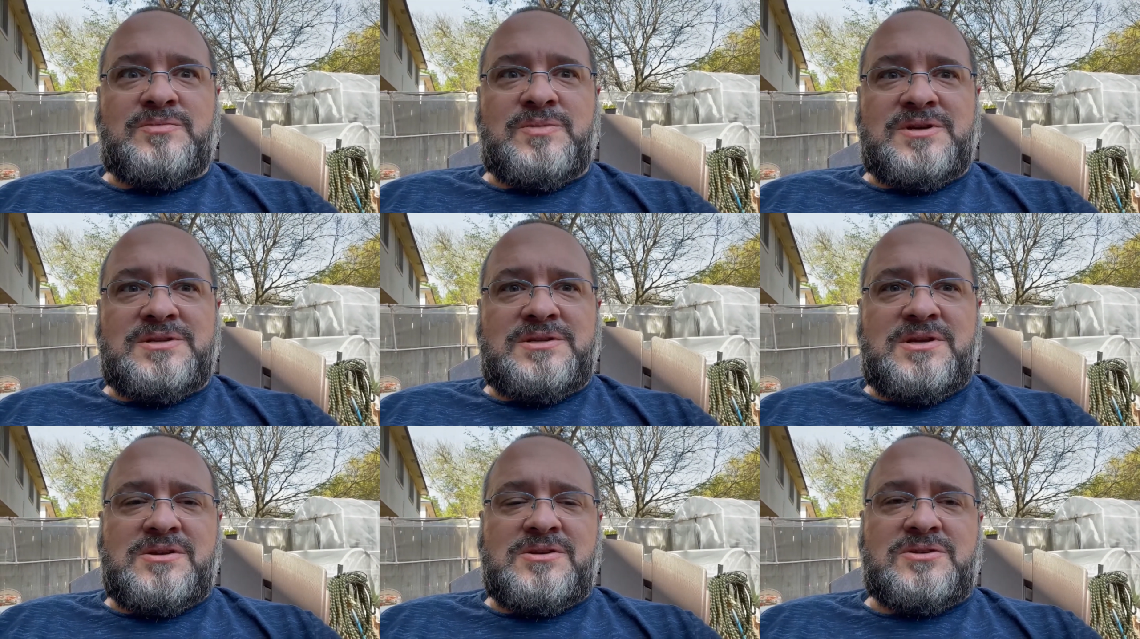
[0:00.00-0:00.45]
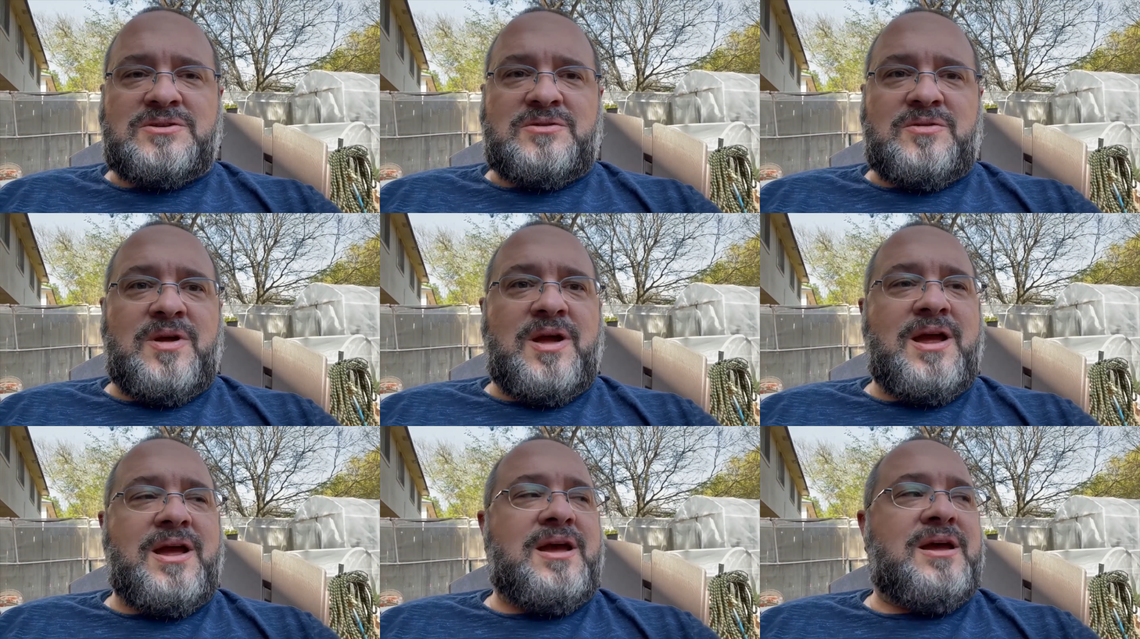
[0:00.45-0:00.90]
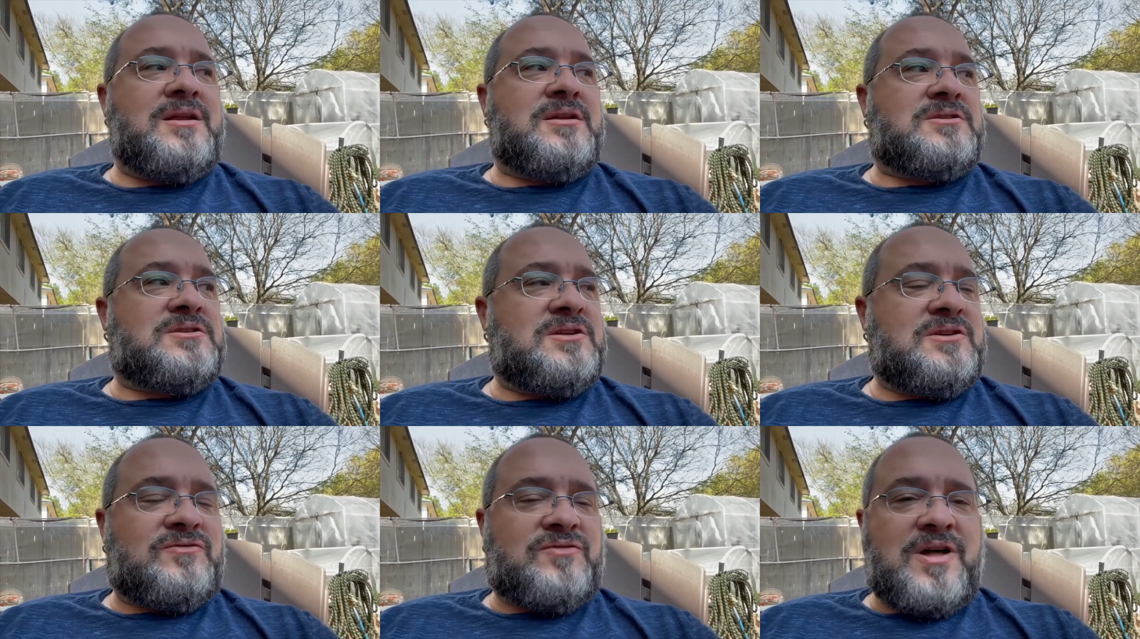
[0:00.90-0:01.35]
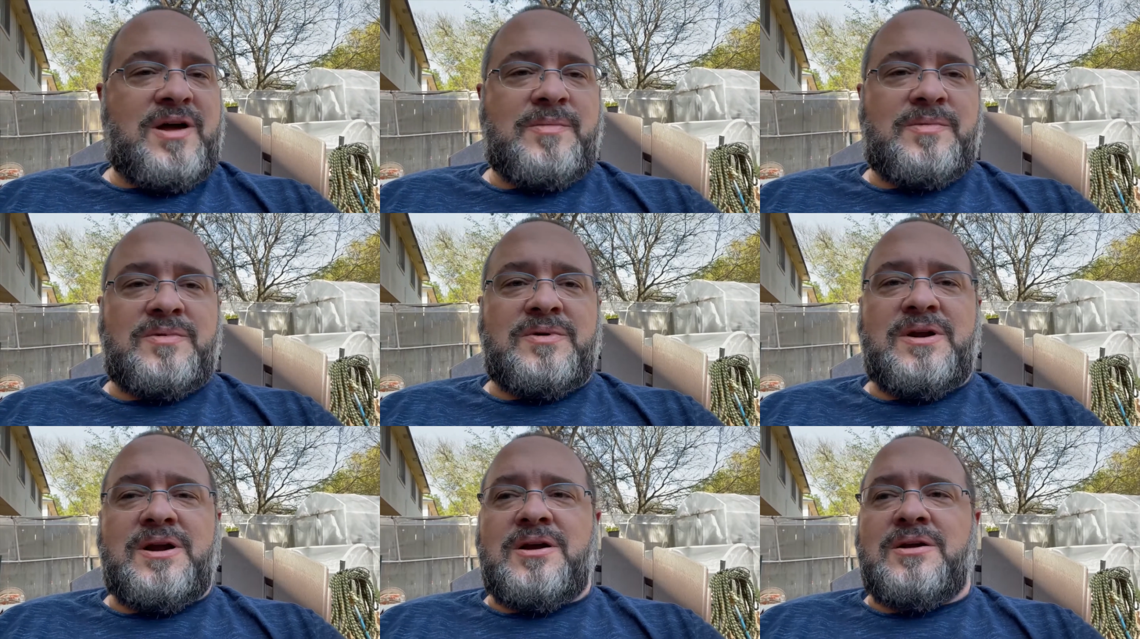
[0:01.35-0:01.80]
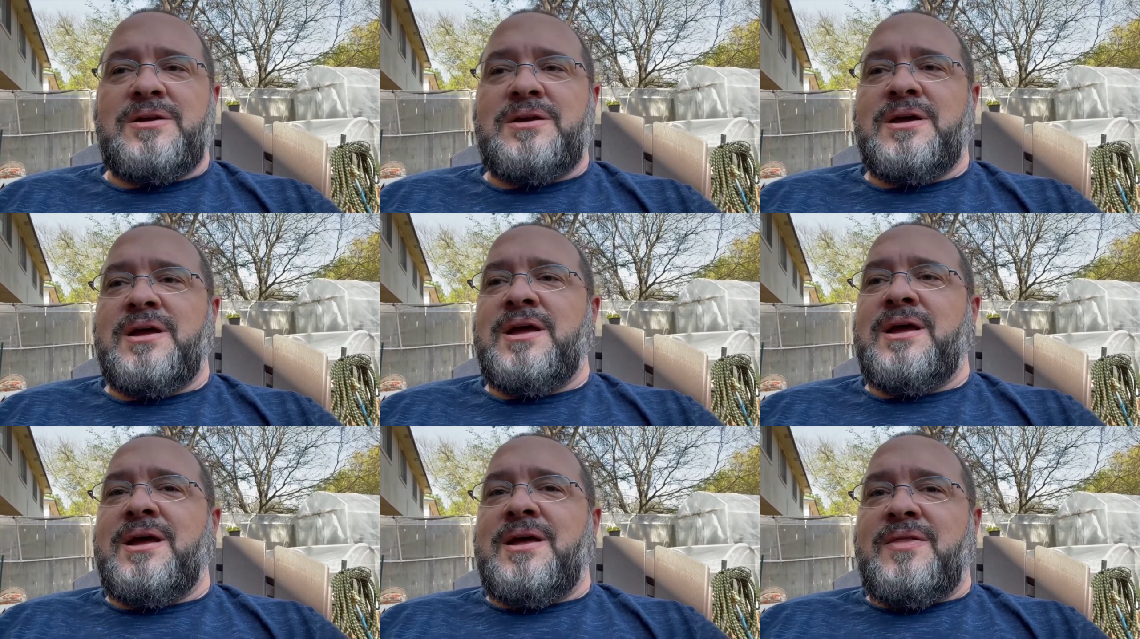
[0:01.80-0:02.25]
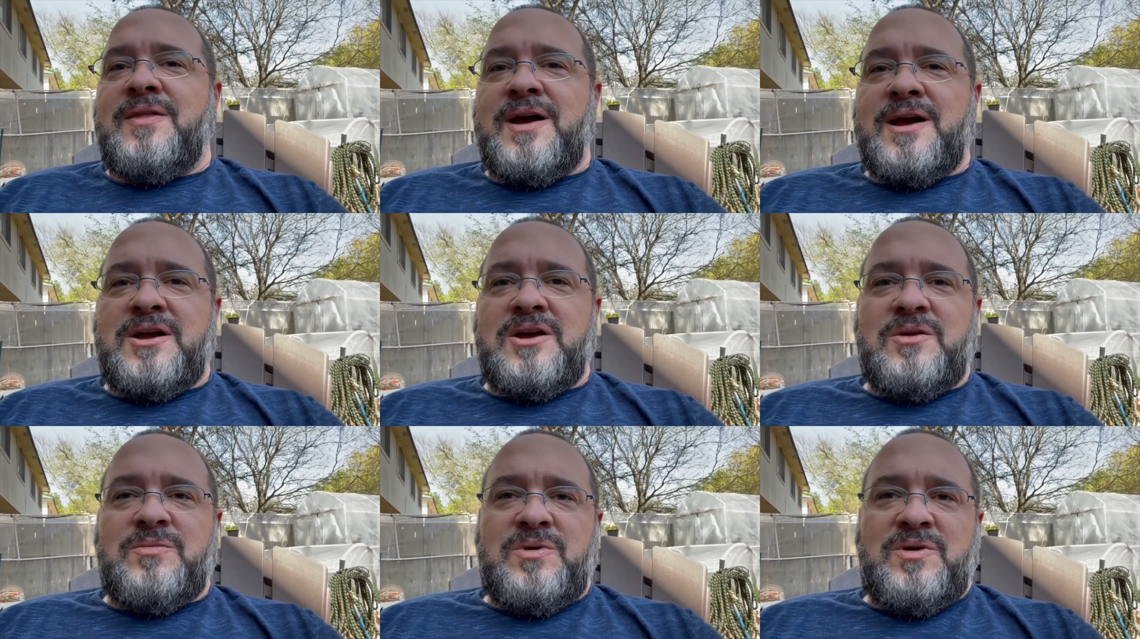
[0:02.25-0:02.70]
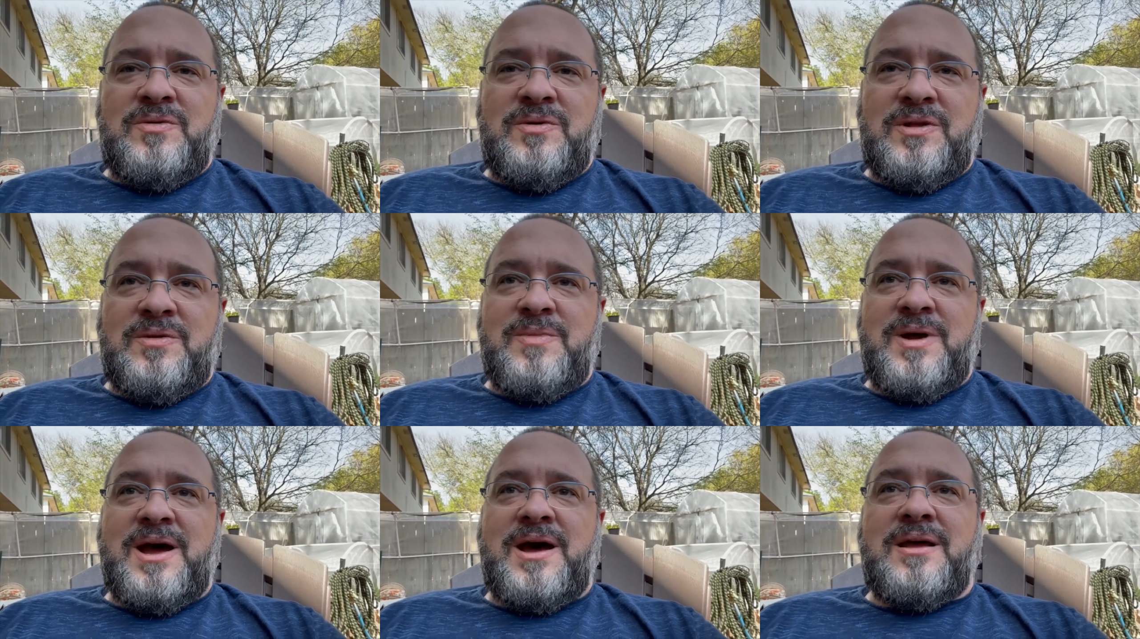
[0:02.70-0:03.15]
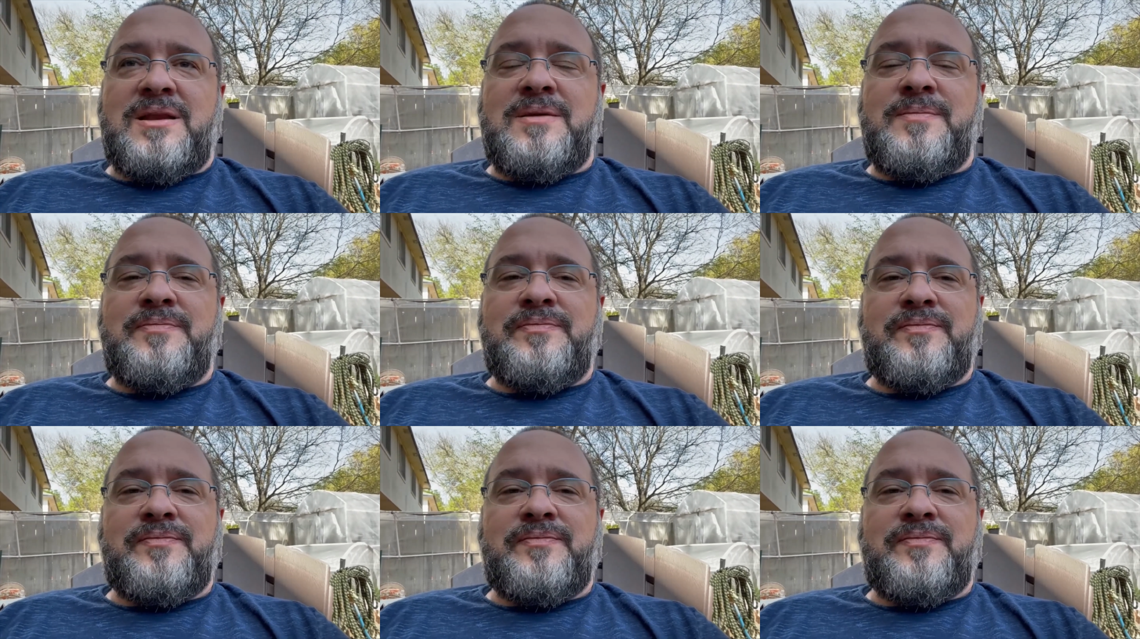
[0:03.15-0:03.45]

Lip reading: my scissors in my hand and she's flopping around. That could have been really bad.